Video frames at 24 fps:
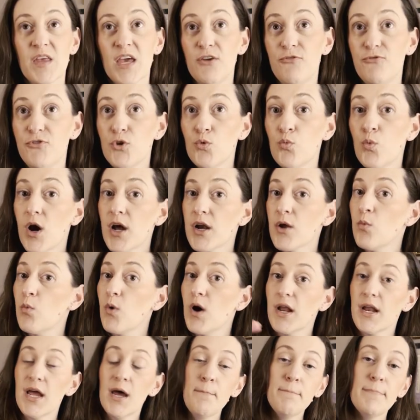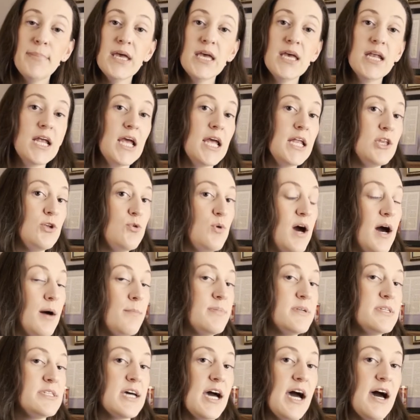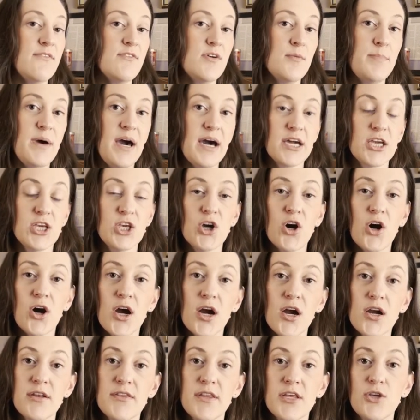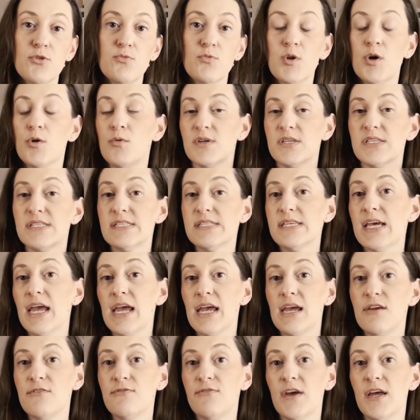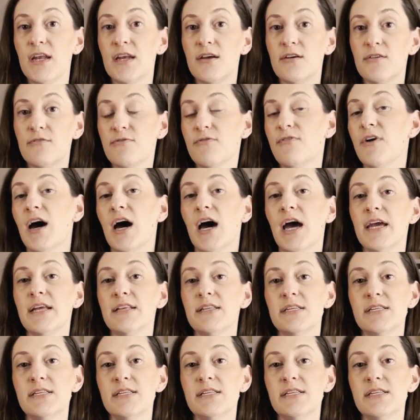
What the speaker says: If you wanna one up it and you happen to have a backyard that you know is safe and confined,